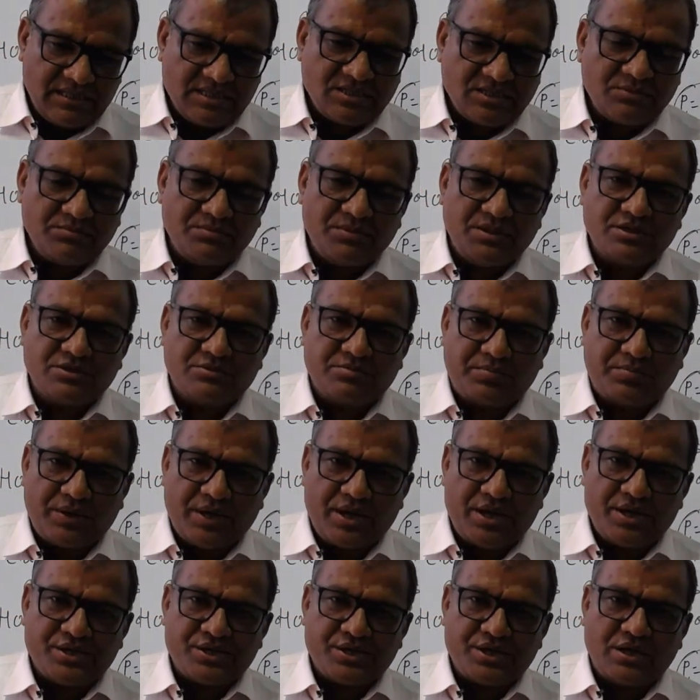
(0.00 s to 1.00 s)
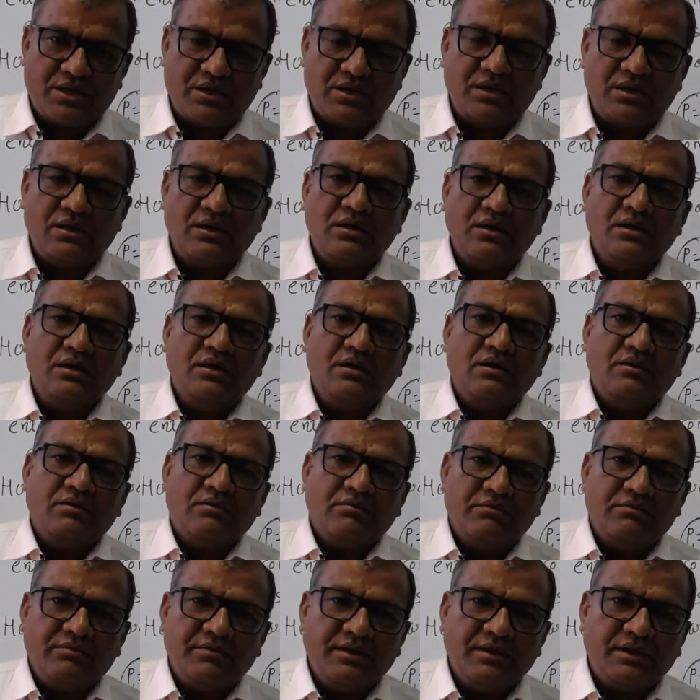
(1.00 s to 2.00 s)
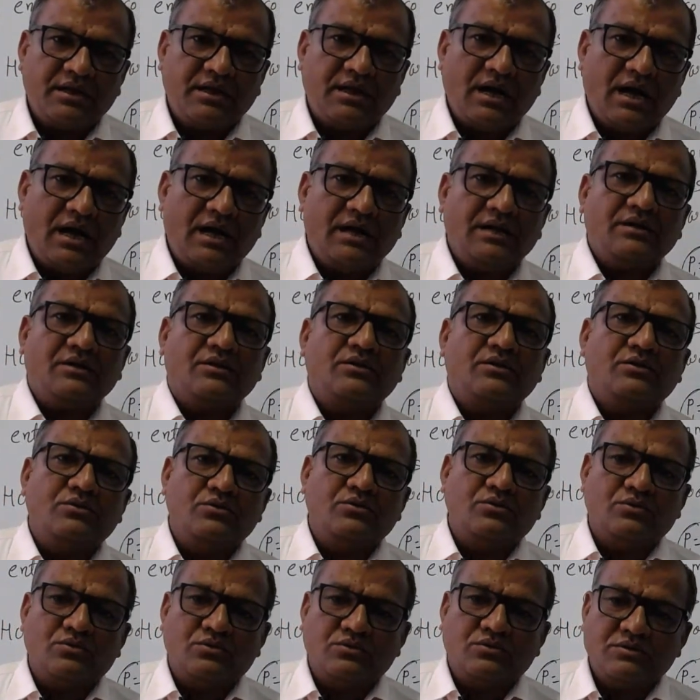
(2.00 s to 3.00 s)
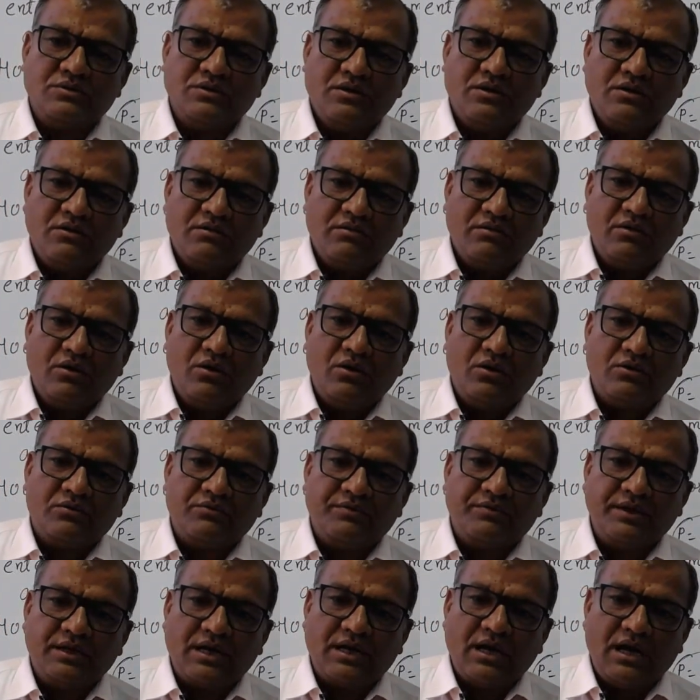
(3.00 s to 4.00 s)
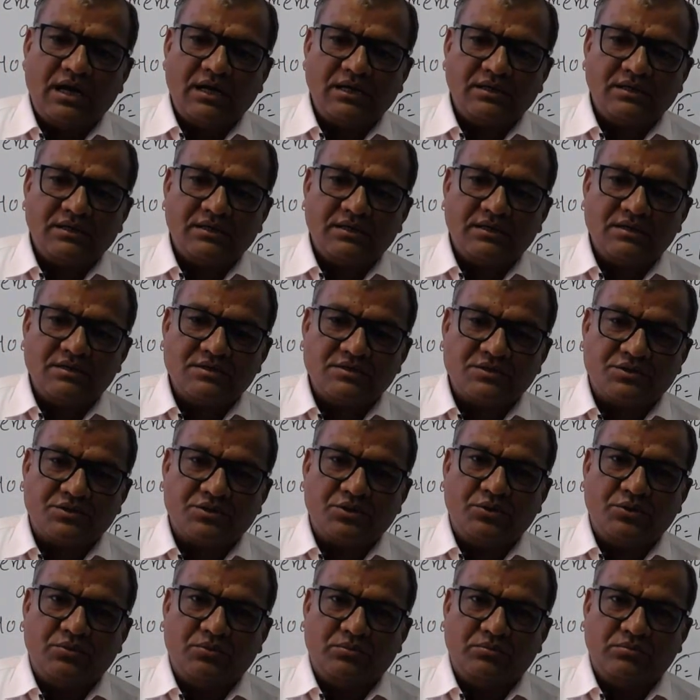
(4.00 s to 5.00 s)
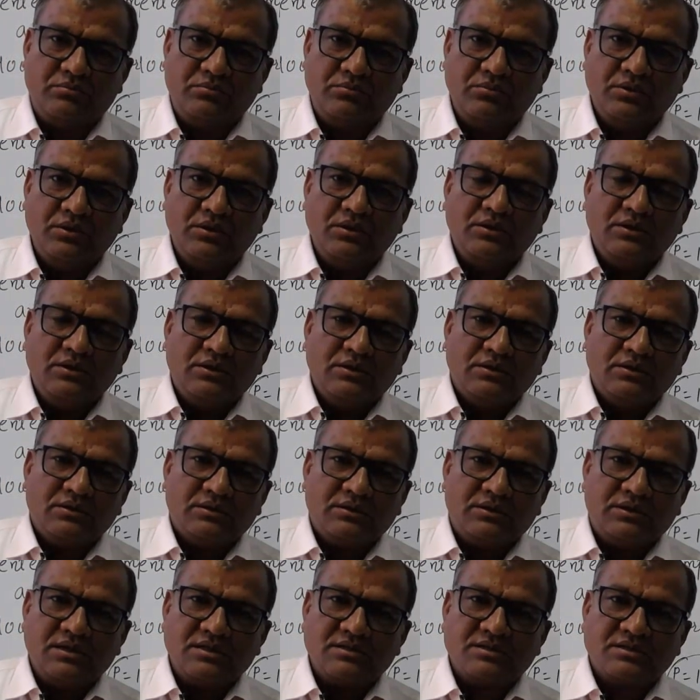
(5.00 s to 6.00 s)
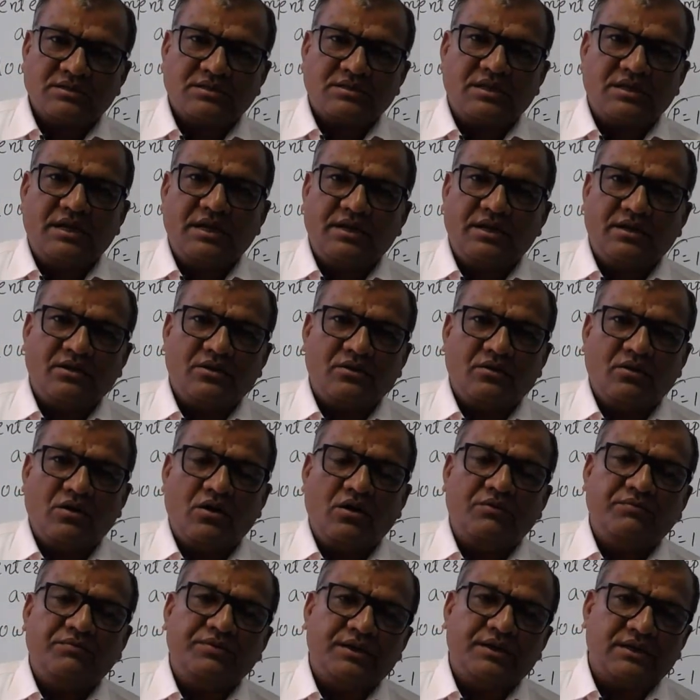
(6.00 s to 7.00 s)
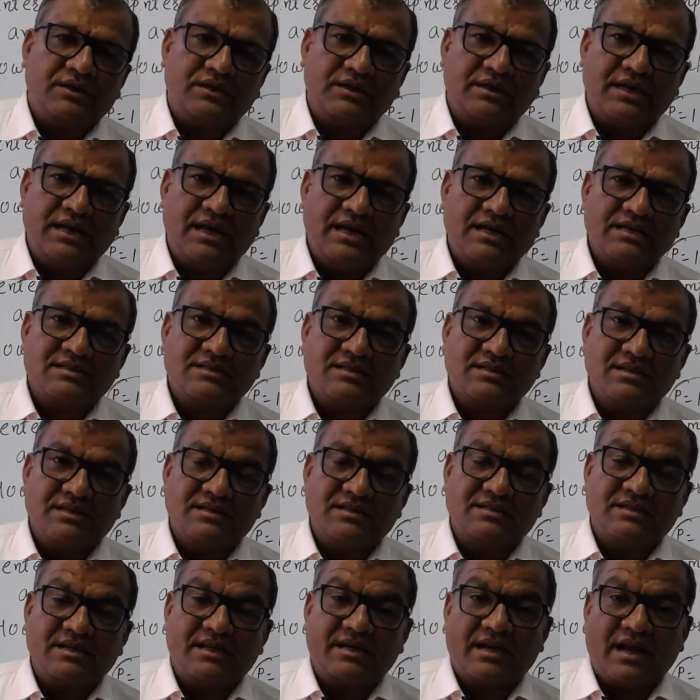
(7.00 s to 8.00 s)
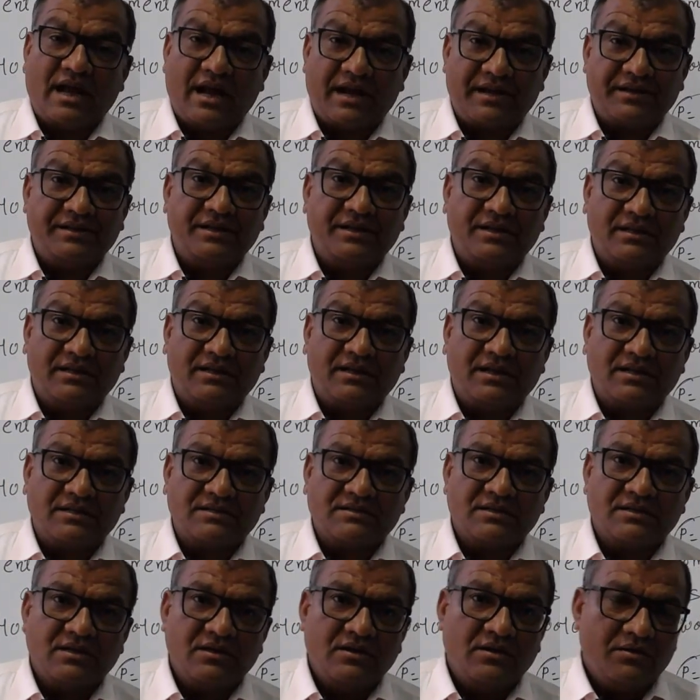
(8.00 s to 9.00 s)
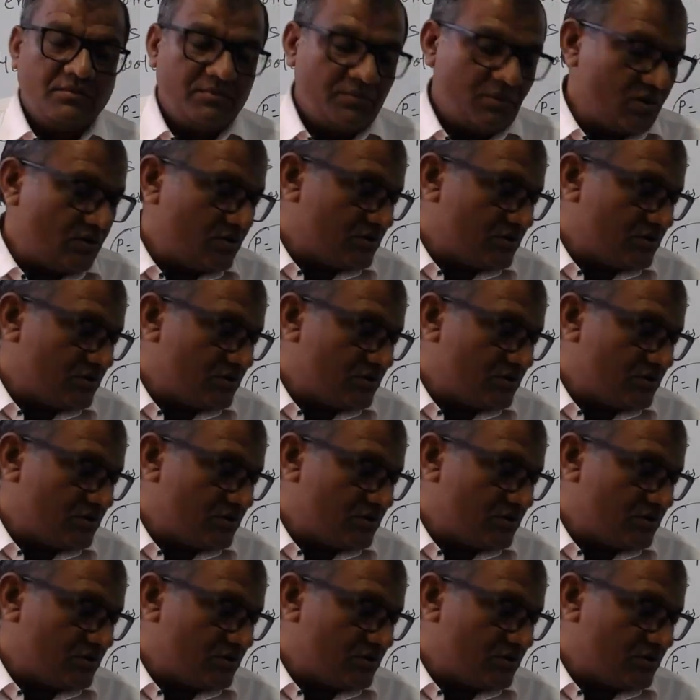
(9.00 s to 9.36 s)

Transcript: much pressure, we can't use, or we can't assume the state of a gas is an ideal gas, because